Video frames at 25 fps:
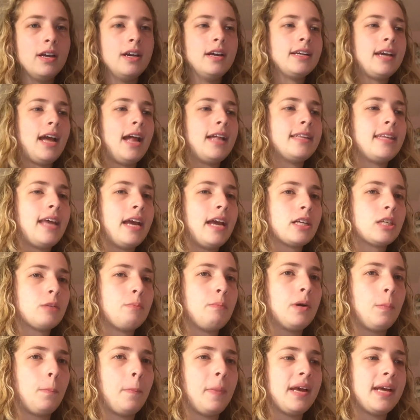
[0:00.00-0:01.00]
Contact
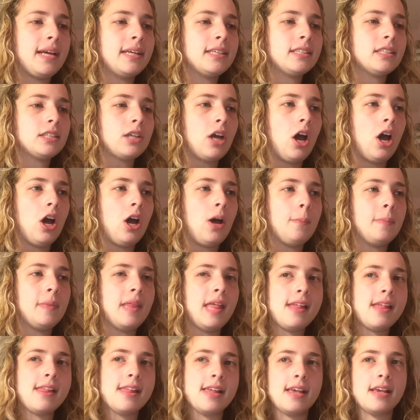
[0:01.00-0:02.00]
Purpose.
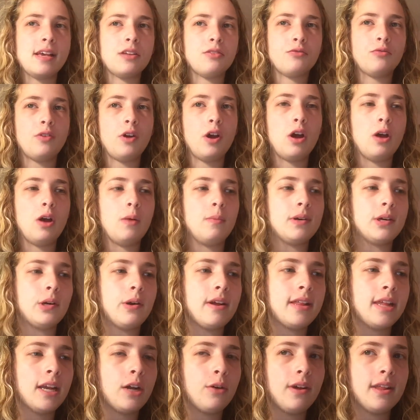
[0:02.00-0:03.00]
This is from A
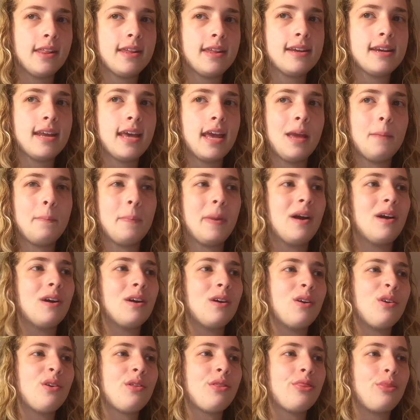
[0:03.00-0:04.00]
Crazy, Crazy Day,
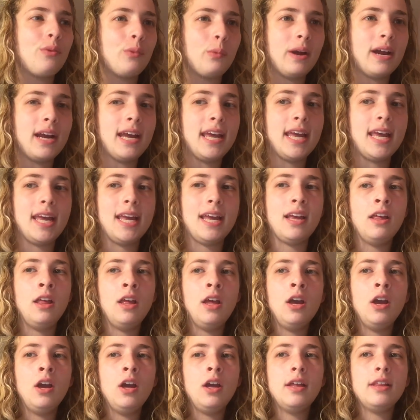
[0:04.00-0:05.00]
Part 3.
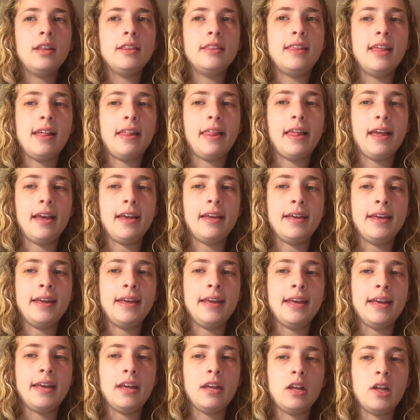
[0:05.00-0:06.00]
This
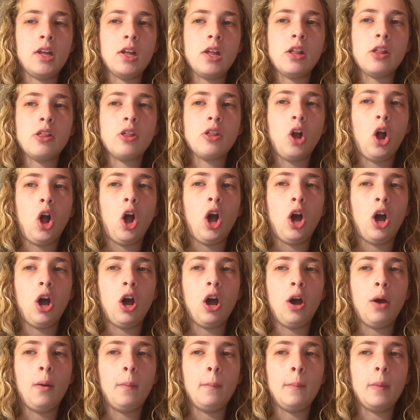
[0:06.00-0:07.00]
is
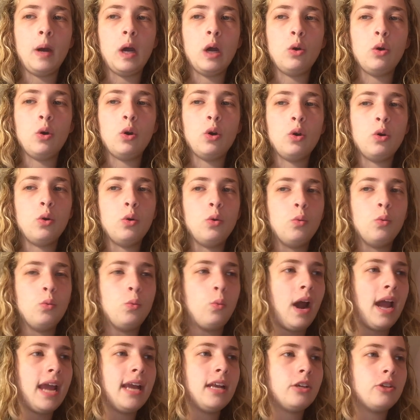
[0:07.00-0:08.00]

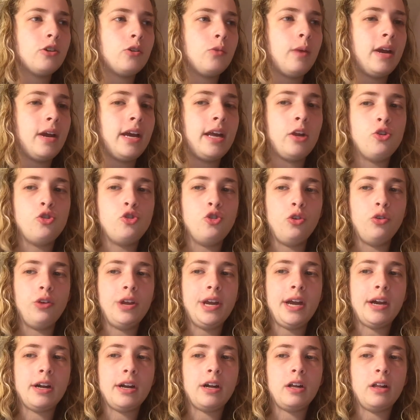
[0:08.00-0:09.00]
right when
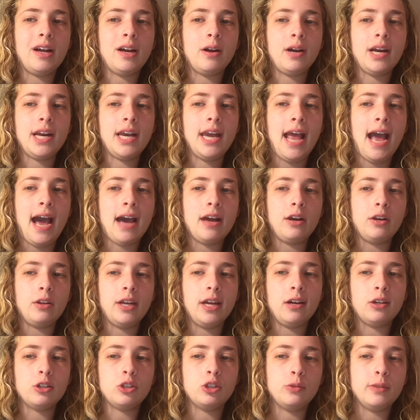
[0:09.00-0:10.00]
Julia, Clara, and
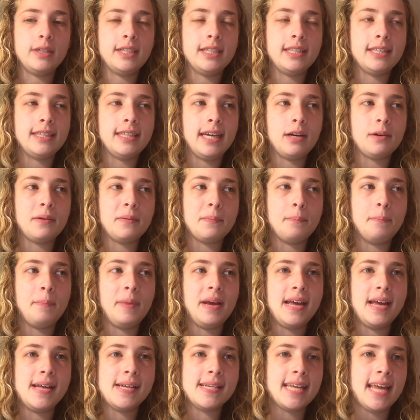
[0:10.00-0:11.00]
Natalie are doing their
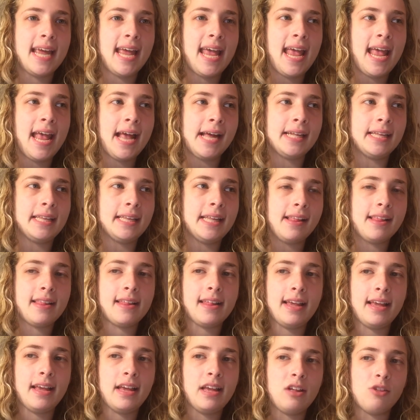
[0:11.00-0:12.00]
bit. And this
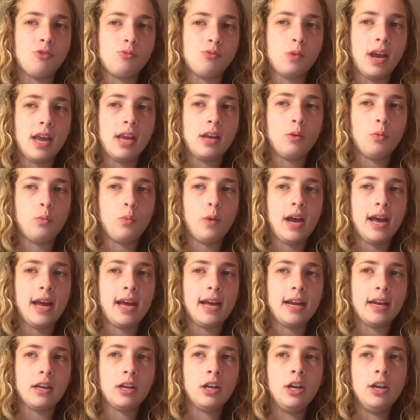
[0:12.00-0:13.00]
is right
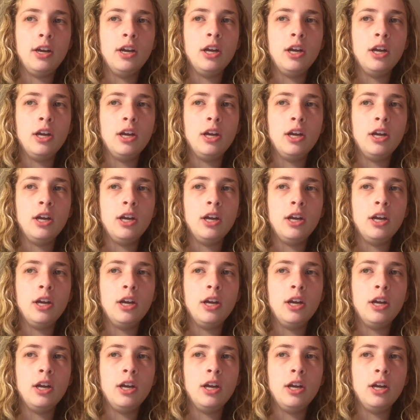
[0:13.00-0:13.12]
when